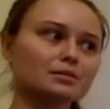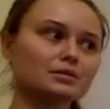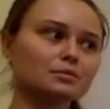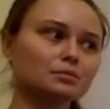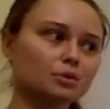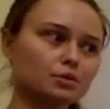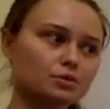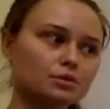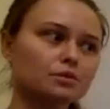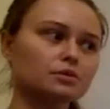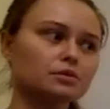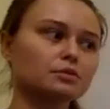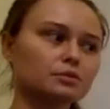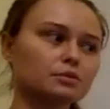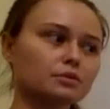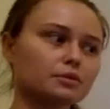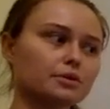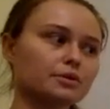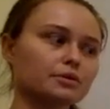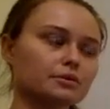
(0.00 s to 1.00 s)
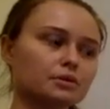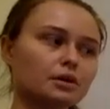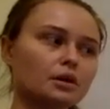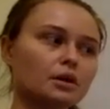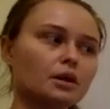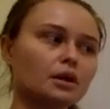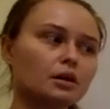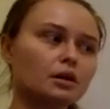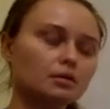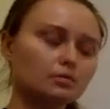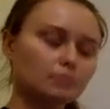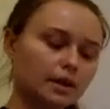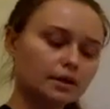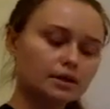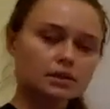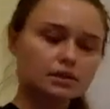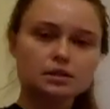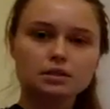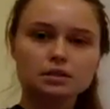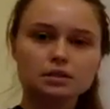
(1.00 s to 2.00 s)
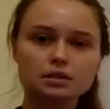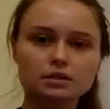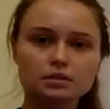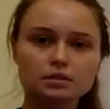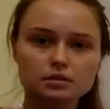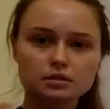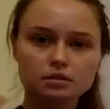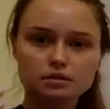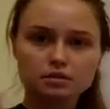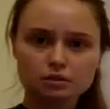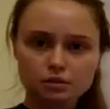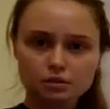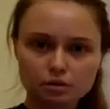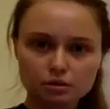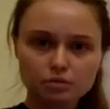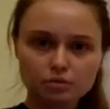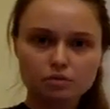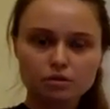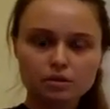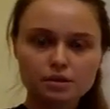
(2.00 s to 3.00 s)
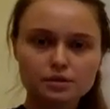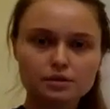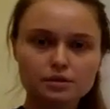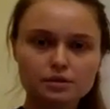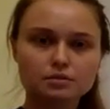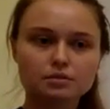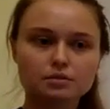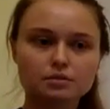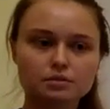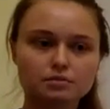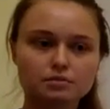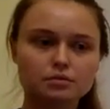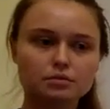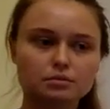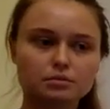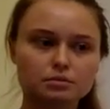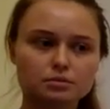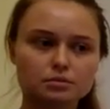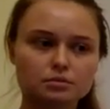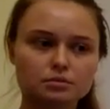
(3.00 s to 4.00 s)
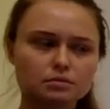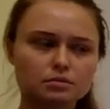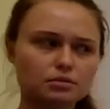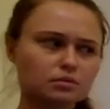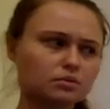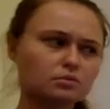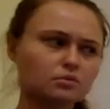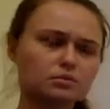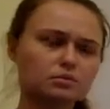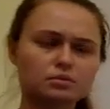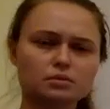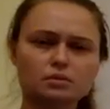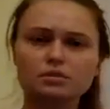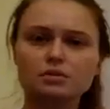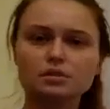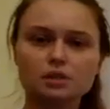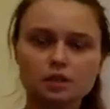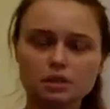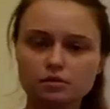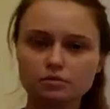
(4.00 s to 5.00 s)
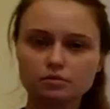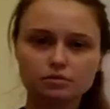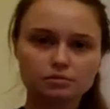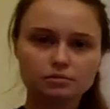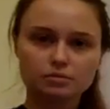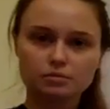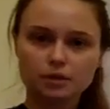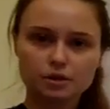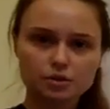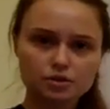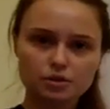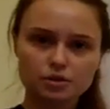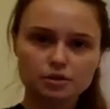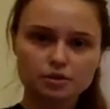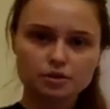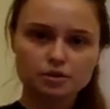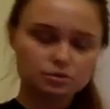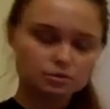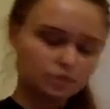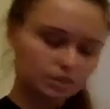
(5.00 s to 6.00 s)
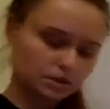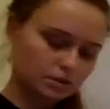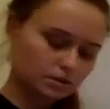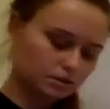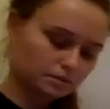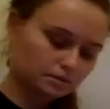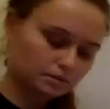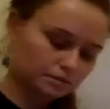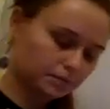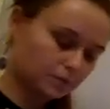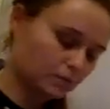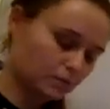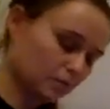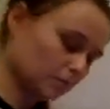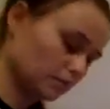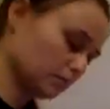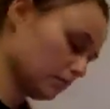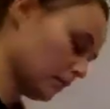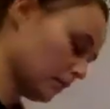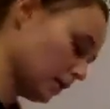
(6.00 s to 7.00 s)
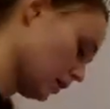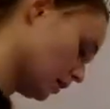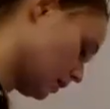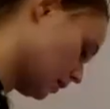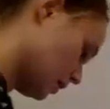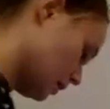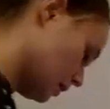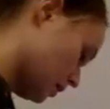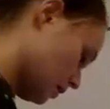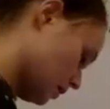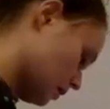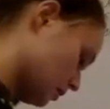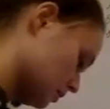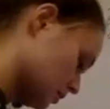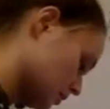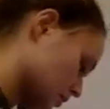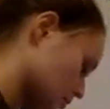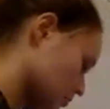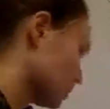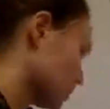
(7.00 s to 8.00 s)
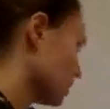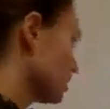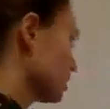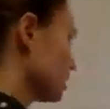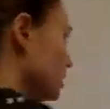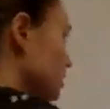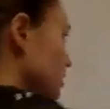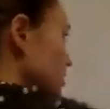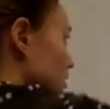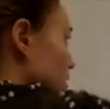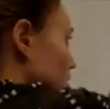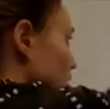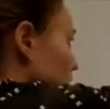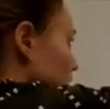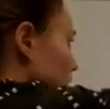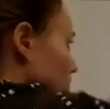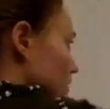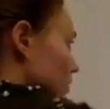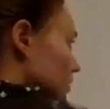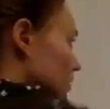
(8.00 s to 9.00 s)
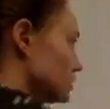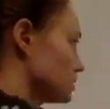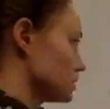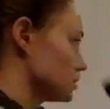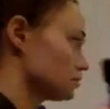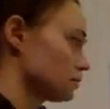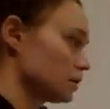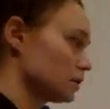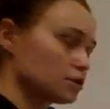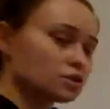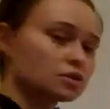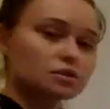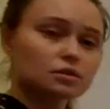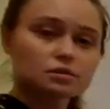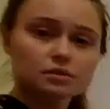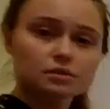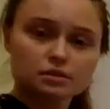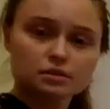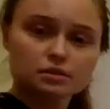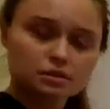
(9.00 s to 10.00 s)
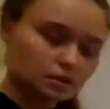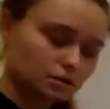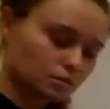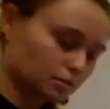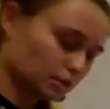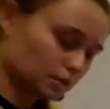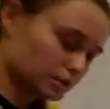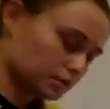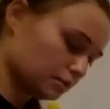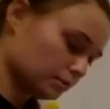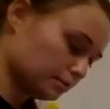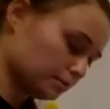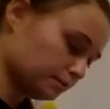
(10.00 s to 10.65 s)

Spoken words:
more than you earn. But in your course, you will not have budget constraints. So they can invest as much as they want.